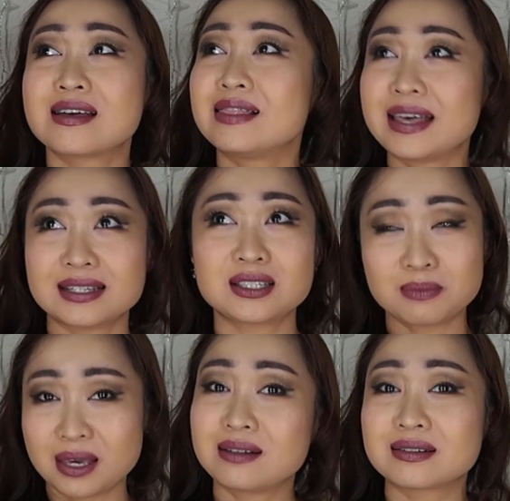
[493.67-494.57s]
Les
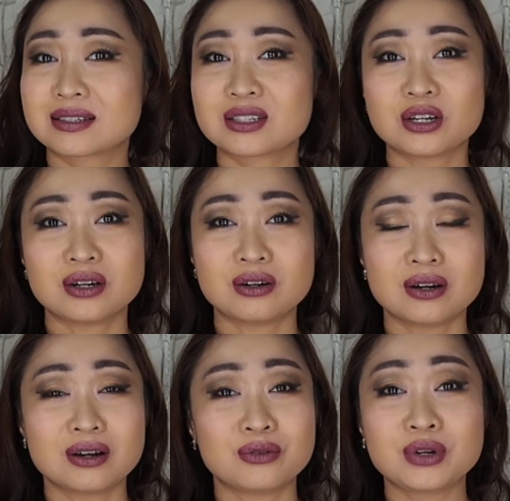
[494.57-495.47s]
Mills
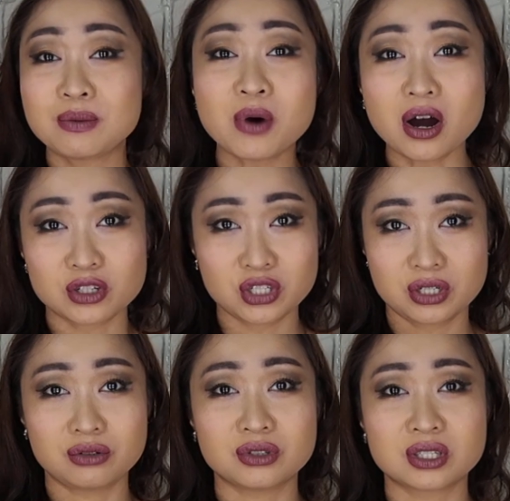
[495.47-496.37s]
Reebok
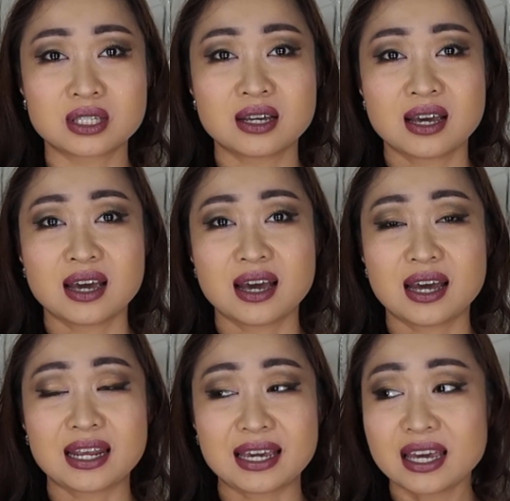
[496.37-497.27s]
shoes,
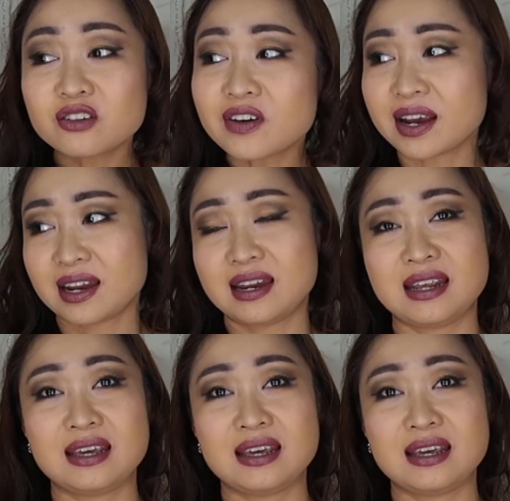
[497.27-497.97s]
and I can't find any.